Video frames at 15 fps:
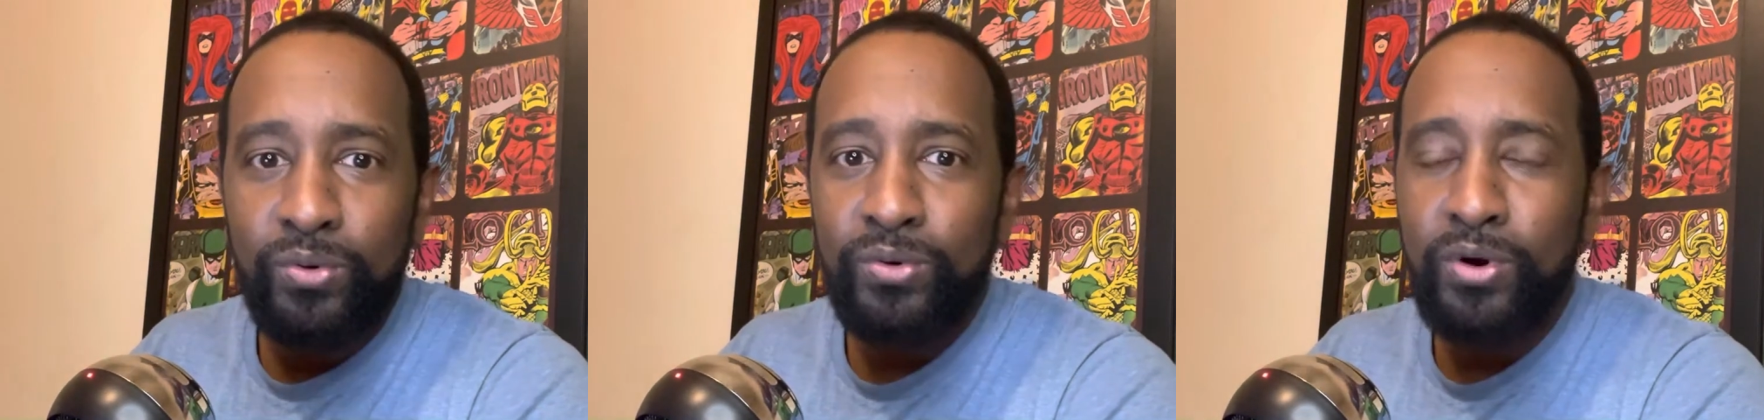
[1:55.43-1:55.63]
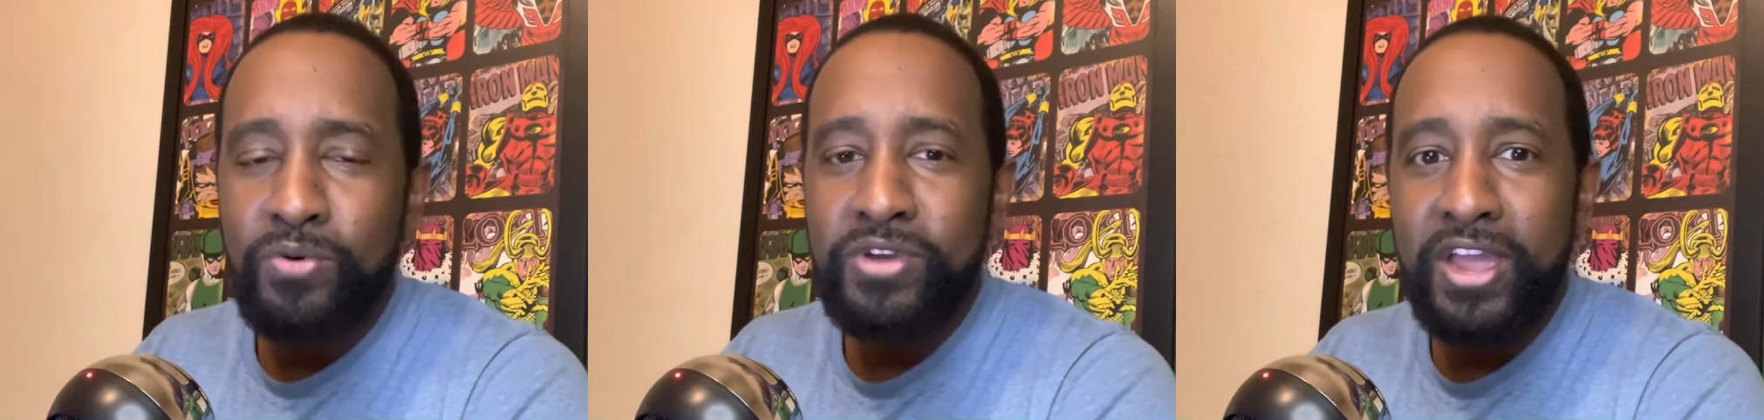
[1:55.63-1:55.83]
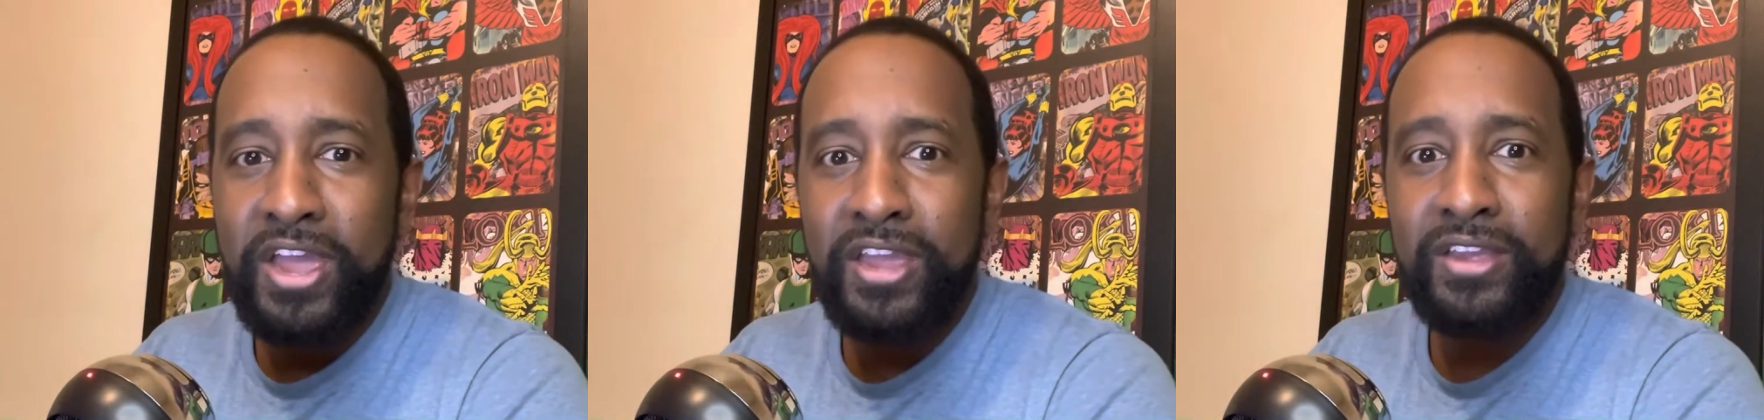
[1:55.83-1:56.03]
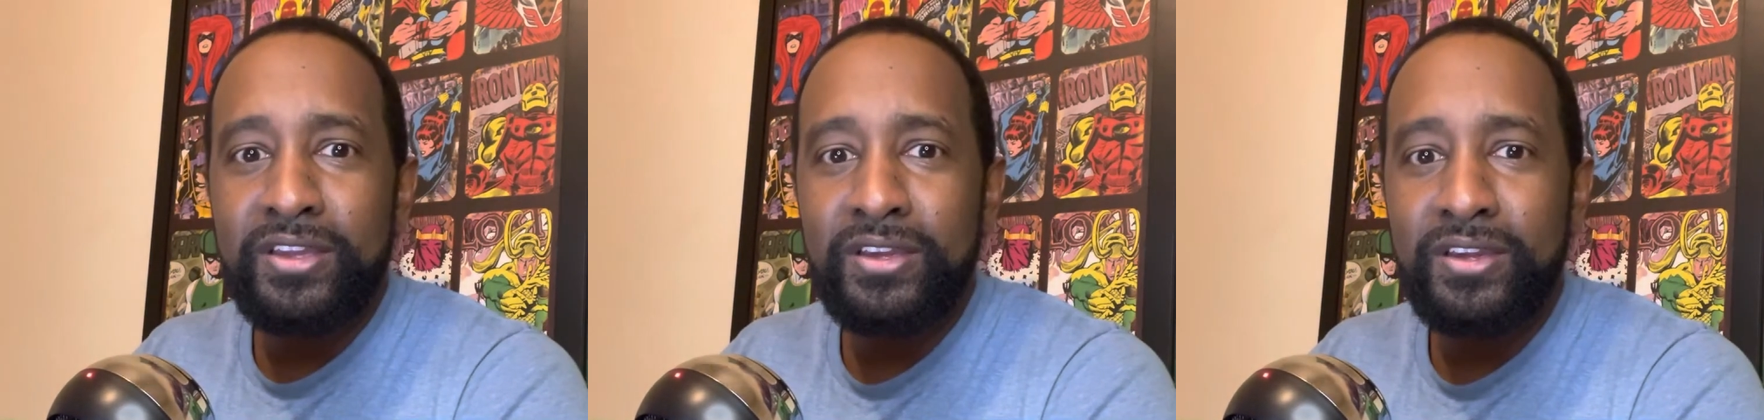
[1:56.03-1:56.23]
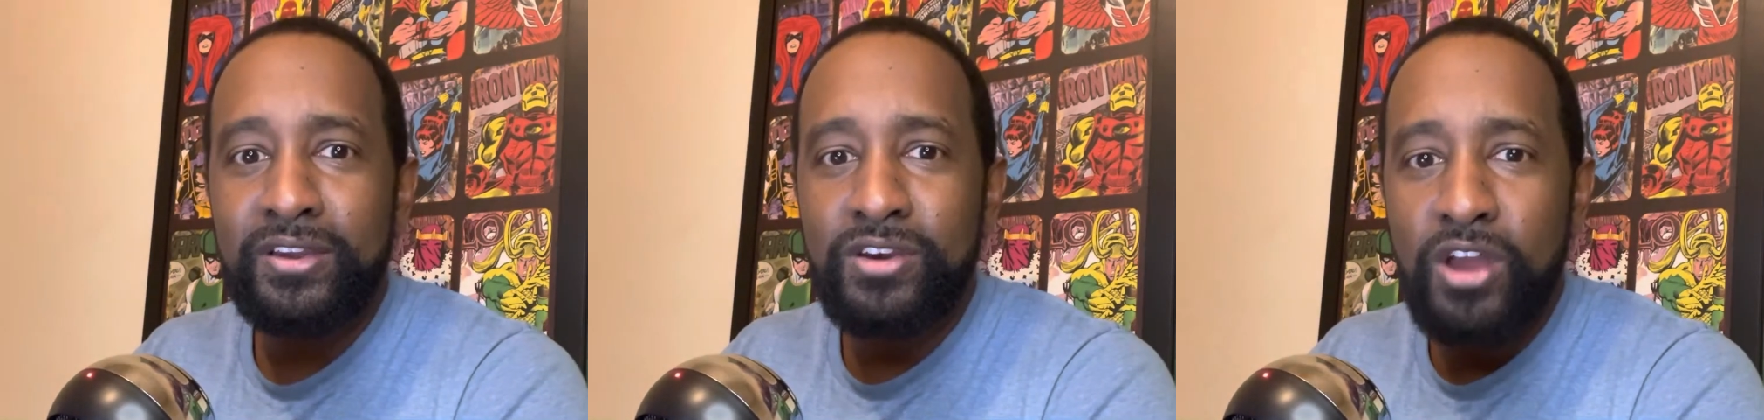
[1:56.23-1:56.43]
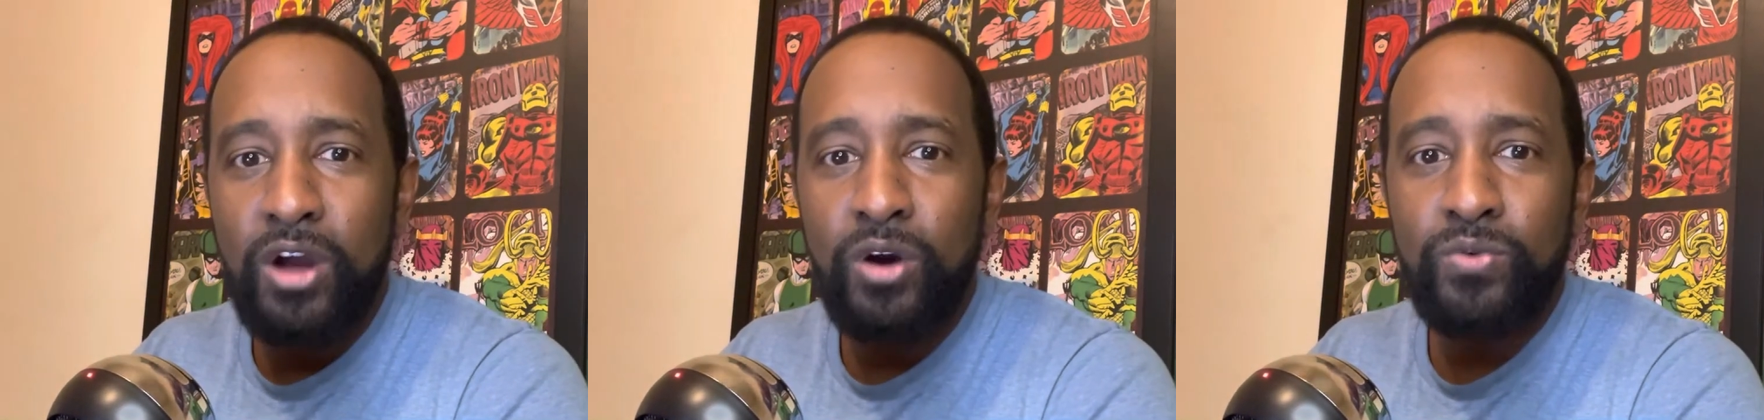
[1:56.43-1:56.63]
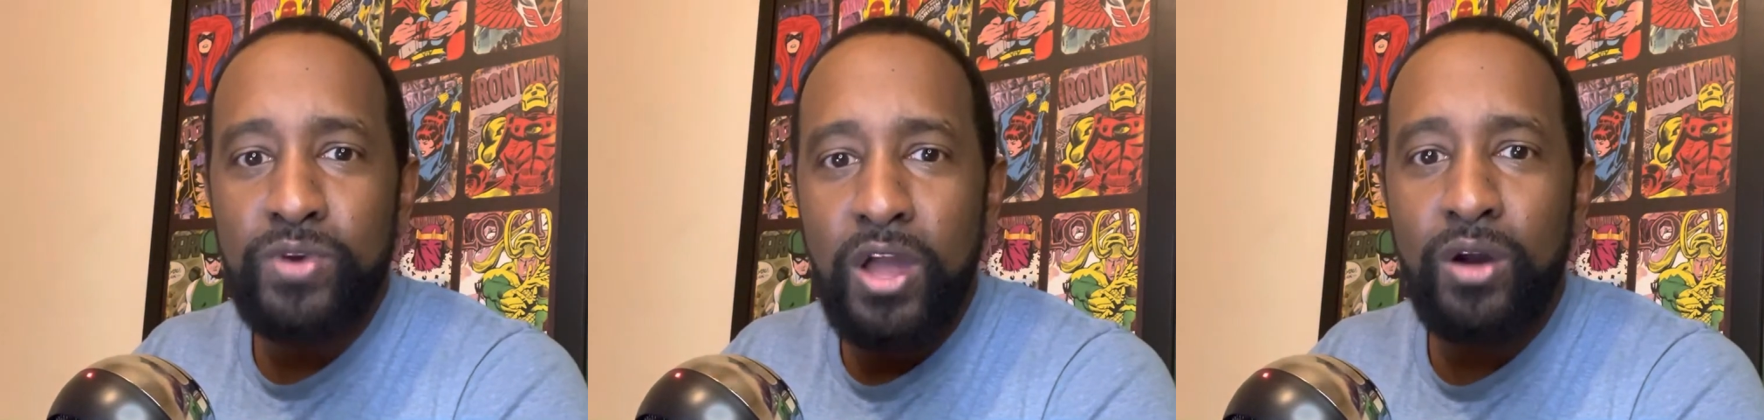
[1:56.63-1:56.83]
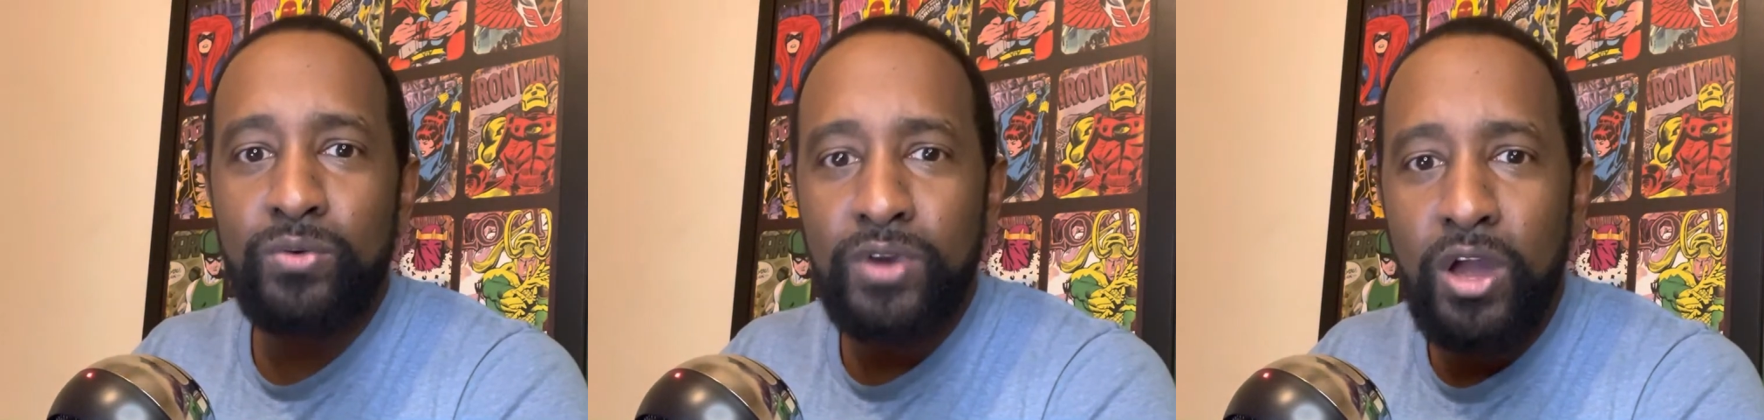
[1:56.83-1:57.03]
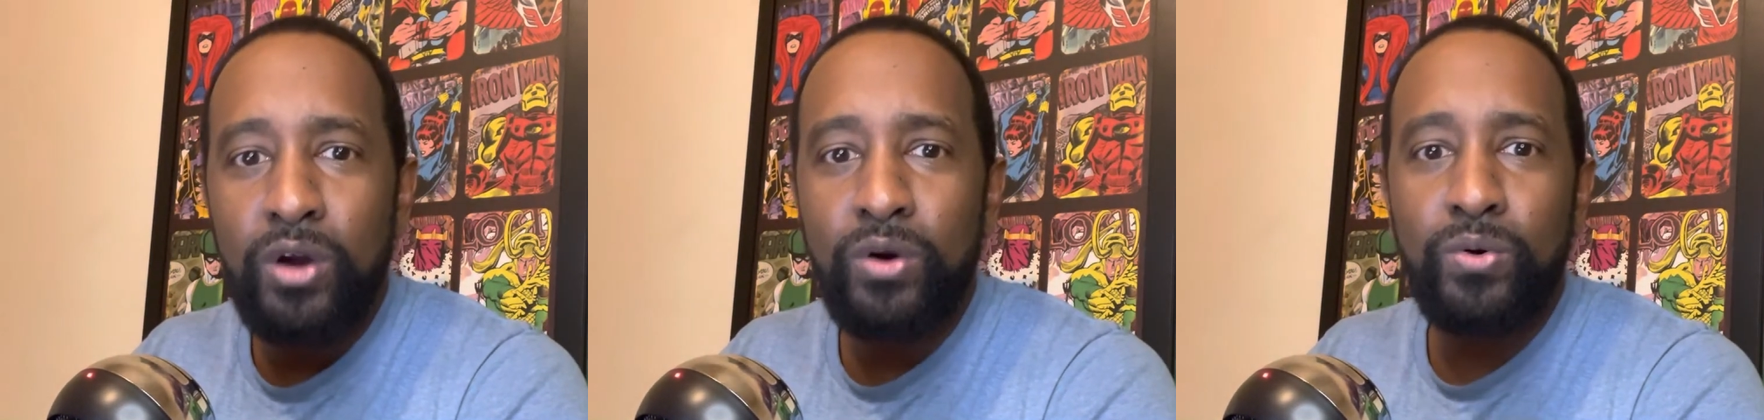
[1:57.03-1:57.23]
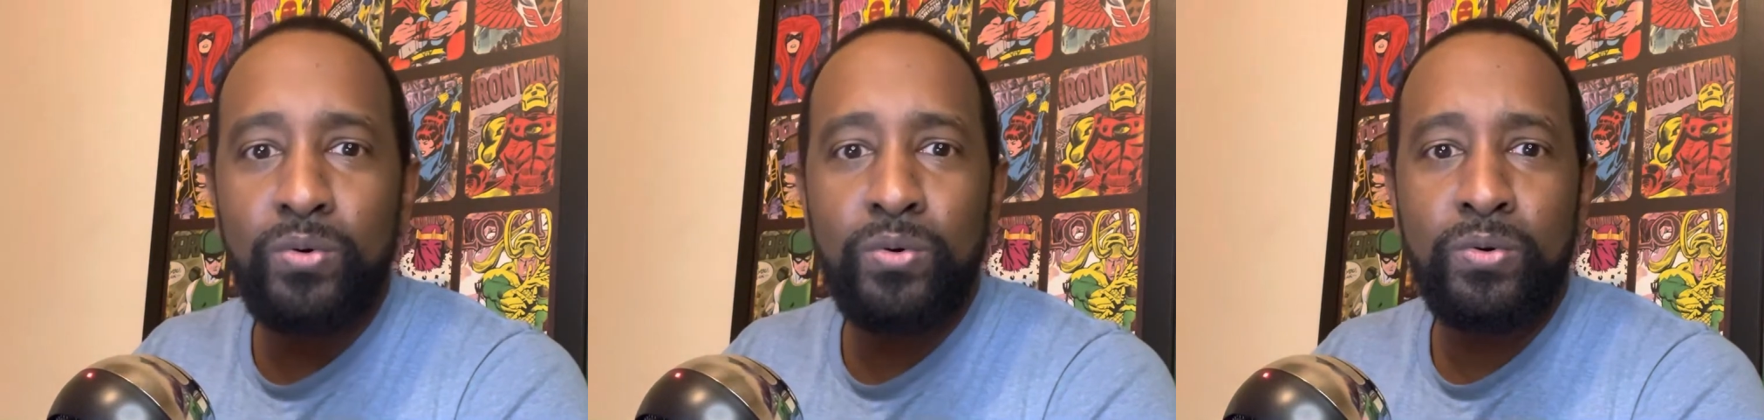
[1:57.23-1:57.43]
Okay? No, no,
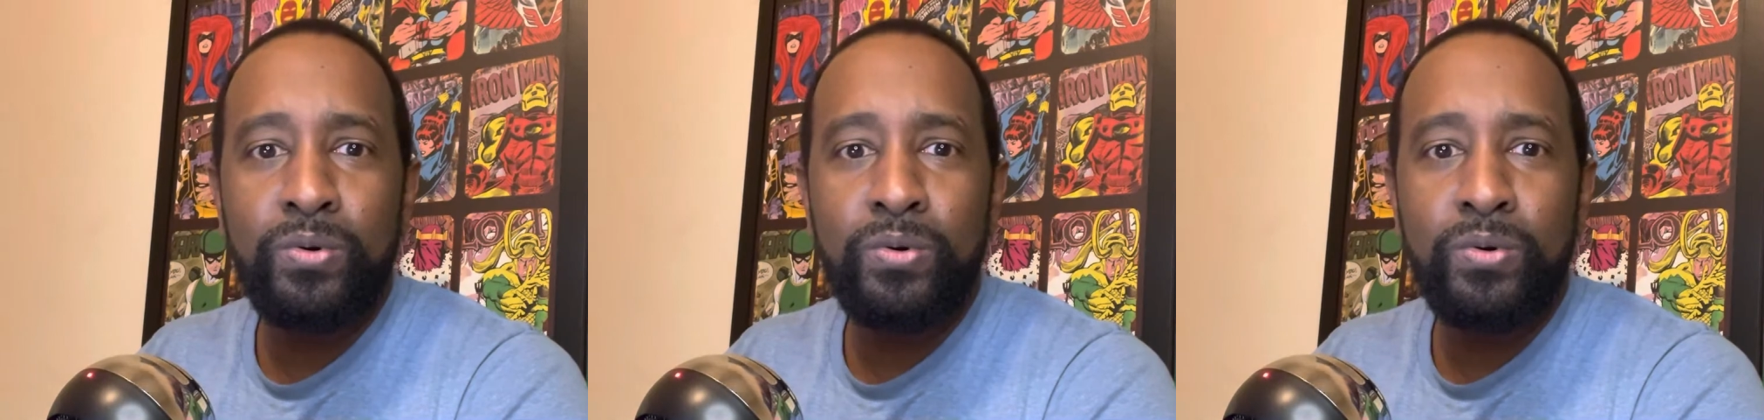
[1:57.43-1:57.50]
no.